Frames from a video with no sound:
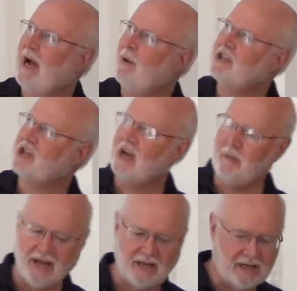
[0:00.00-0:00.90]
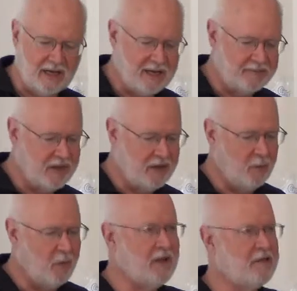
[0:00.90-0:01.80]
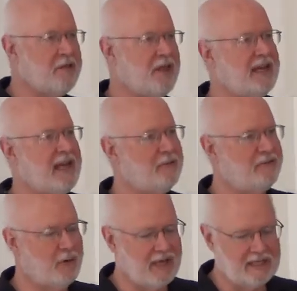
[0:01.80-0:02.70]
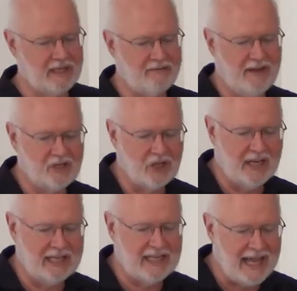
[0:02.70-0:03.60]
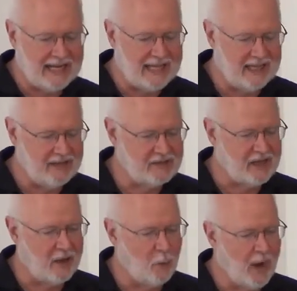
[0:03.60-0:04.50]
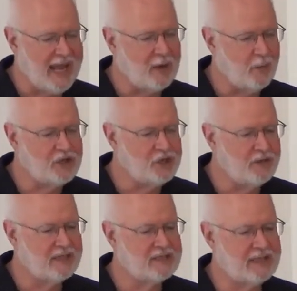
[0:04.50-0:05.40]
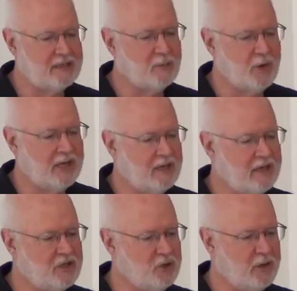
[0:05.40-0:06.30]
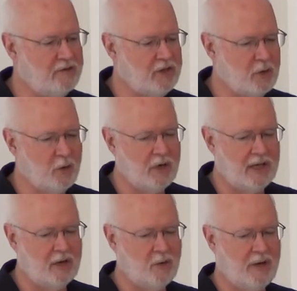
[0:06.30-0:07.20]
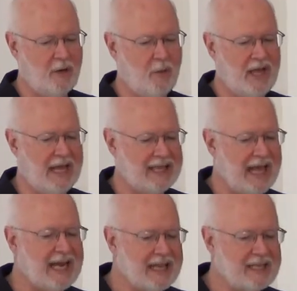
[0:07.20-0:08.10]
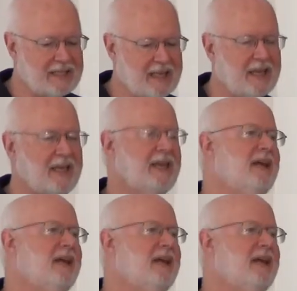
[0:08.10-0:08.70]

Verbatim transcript: I want to talk about um, one other thing now before we get to confession, and that is a way in which you can celebrate the joy of the Lord in a quiet way, and that is